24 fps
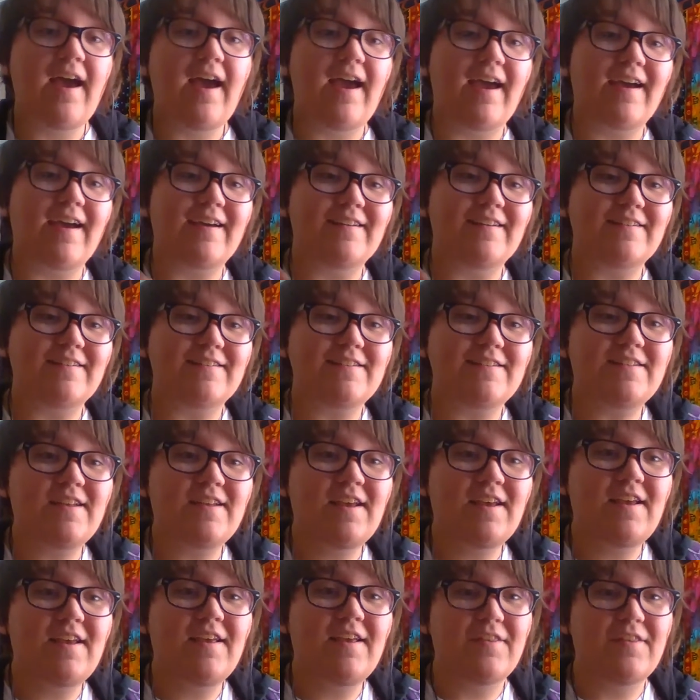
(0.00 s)
and
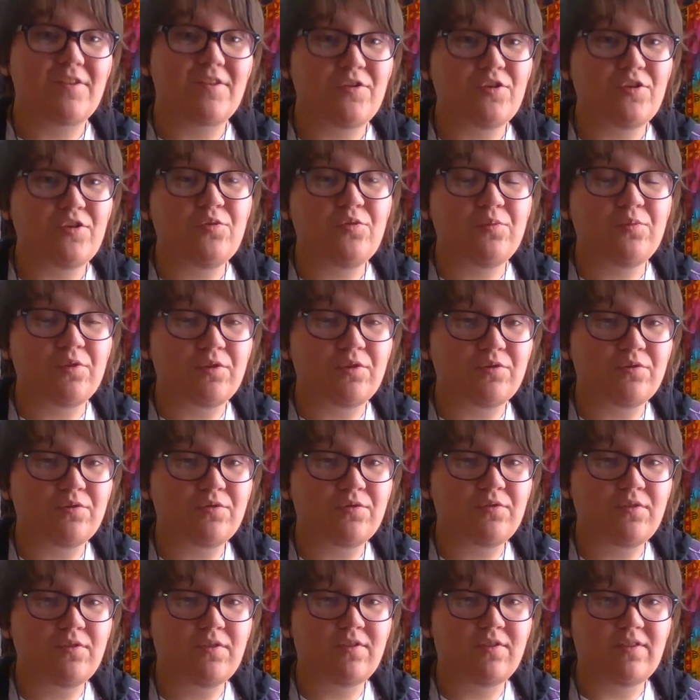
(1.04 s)
the new
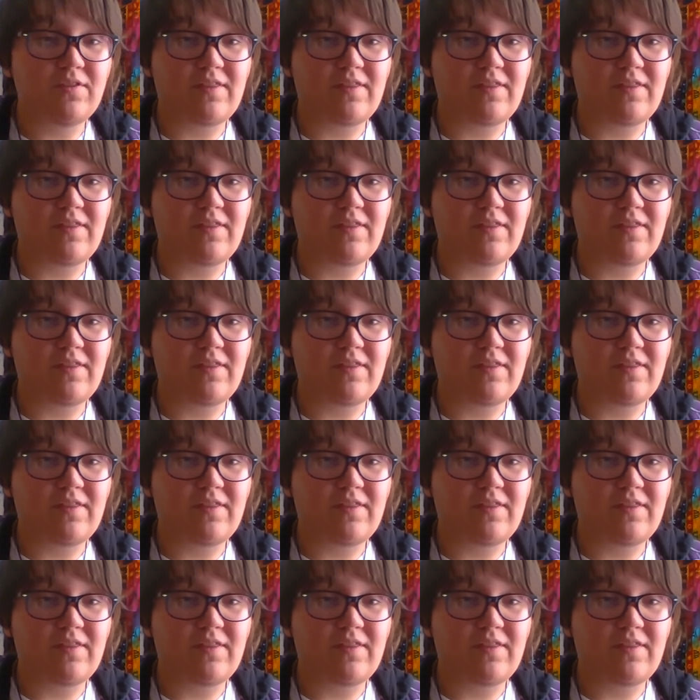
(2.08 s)
moon,